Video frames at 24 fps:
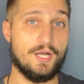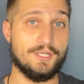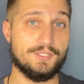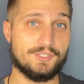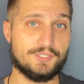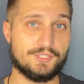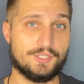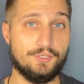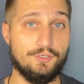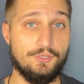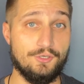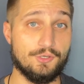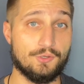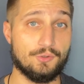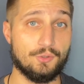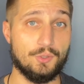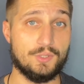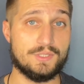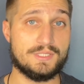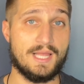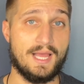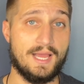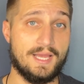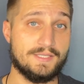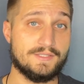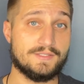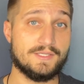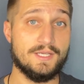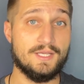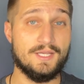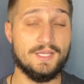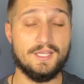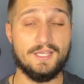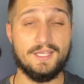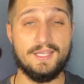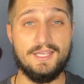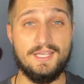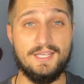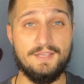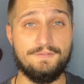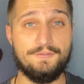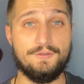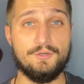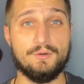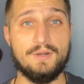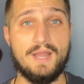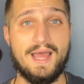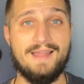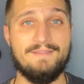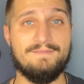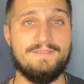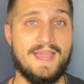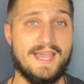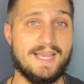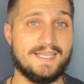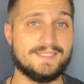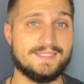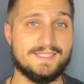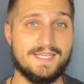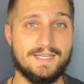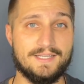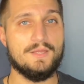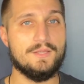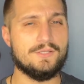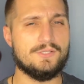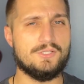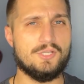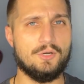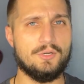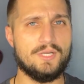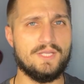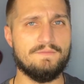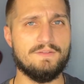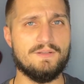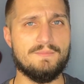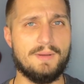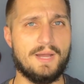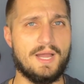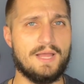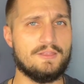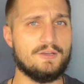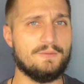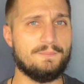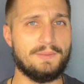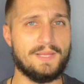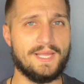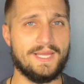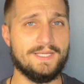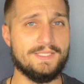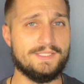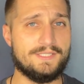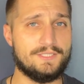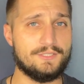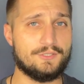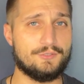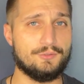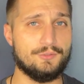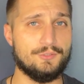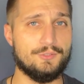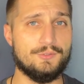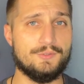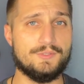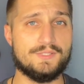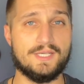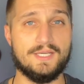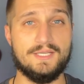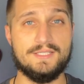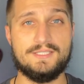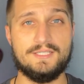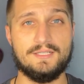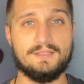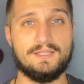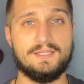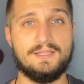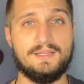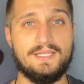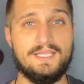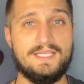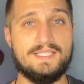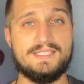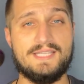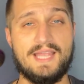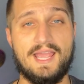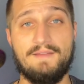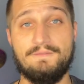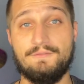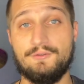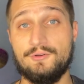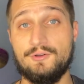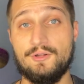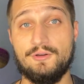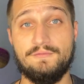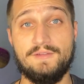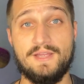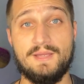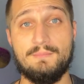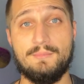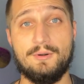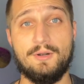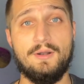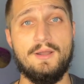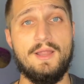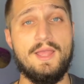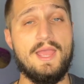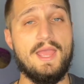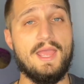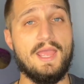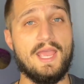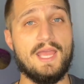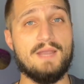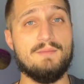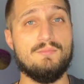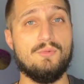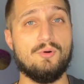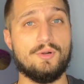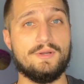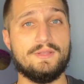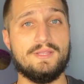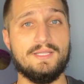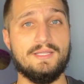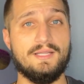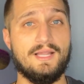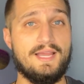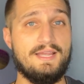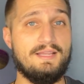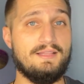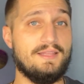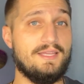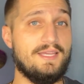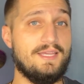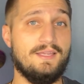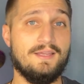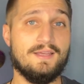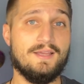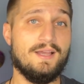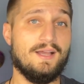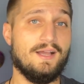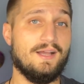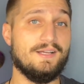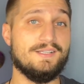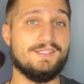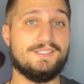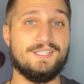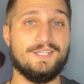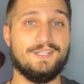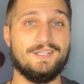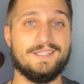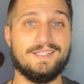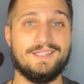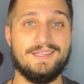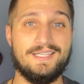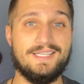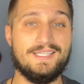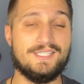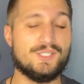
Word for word: certain cruise lines, if you're not vaccinated, don't even bother planning to cruise until at least after November, and more than likely until at least